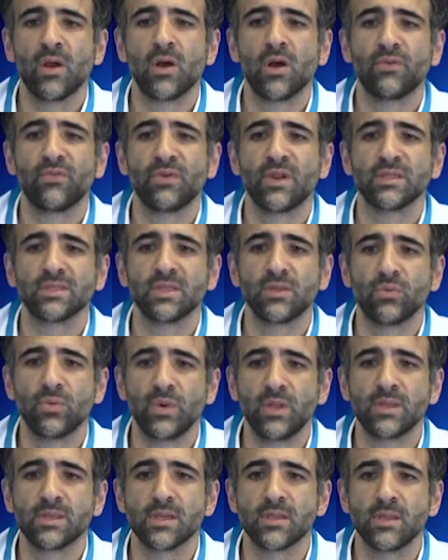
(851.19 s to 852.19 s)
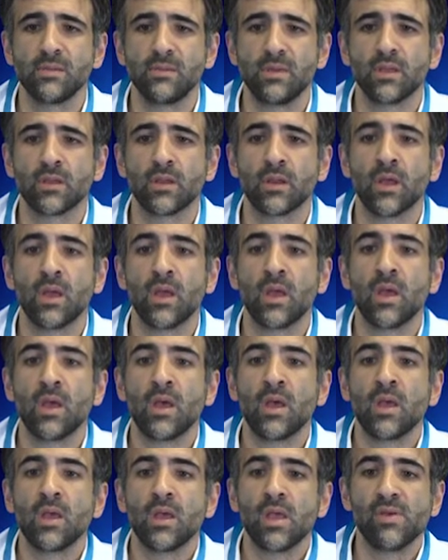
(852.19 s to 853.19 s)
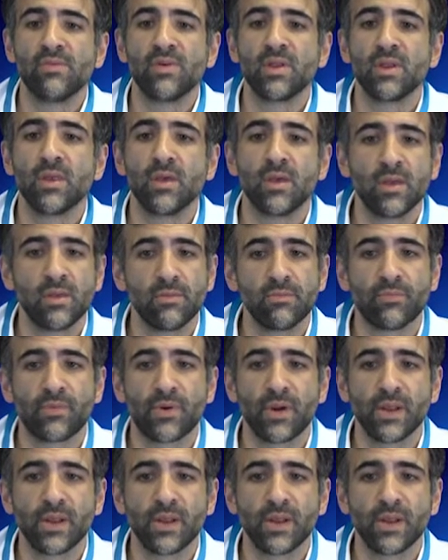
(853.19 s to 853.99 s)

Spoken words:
of less than 1 cm, even in